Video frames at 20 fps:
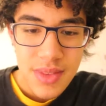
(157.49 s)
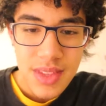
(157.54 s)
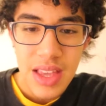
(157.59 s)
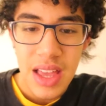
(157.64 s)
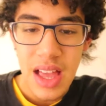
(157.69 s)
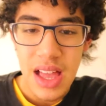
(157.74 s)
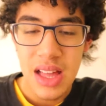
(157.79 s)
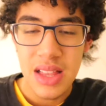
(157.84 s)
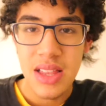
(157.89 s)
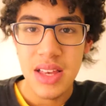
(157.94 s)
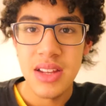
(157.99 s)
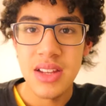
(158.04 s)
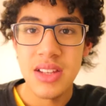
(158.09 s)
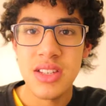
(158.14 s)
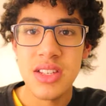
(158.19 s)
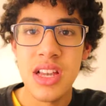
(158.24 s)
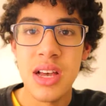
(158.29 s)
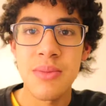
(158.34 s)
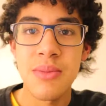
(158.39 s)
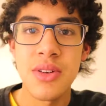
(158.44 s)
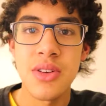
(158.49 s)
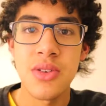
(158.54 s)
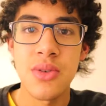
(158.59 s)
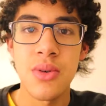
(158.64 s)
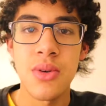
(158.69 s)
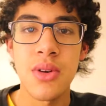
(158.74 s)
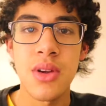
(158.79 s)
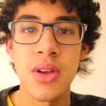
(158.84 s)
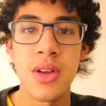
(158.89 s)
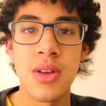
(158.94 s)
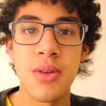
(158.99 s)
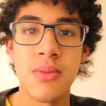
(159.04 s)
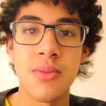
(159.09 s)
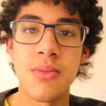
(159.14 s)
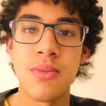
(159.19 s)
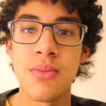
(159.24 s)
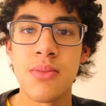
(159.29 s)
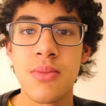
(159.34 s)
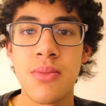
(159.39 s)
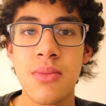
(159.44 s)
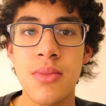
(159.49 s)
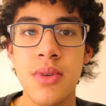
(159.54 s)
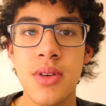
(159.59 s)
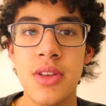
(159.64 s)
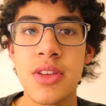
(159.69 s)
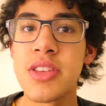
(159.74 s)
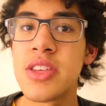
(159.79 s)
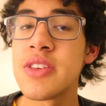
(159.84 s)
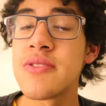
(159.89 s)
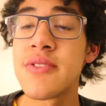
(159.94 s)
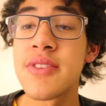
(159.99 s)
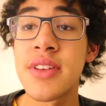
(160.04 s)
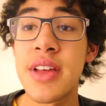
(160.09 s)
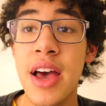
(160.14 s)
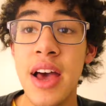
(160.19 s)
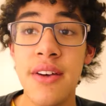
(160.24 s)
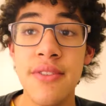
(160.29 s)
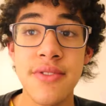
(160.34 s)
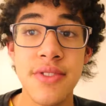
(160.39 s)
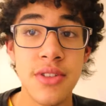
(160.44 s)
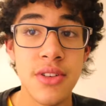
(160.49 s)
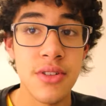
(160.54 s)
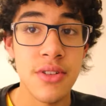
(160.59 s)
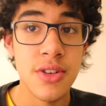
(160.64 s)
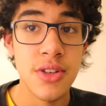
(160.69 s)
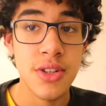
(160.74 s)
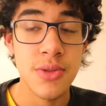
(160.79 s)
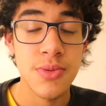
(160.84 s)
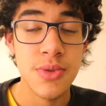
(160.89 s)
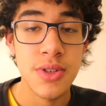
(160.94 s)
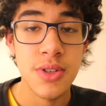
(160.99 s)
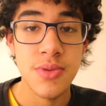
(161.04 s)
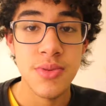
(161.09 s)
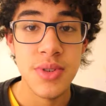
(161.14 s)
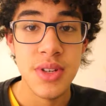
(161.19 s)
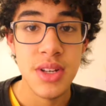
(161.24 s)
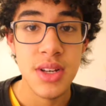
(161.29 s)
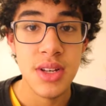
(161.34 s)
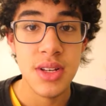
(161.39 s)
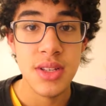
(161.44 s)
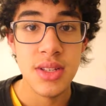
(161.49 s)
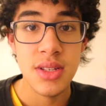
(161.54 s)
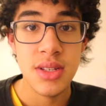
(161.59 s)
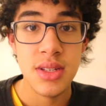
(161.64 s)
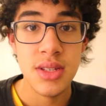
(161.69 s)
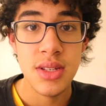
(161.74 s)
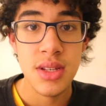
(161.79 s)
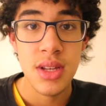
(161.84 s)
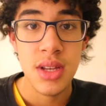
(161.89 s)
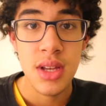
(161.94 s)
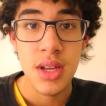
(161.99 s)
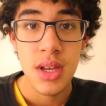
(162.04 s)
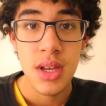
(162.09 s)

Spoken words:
Yeah, let us come adore him, even after Christmas, because,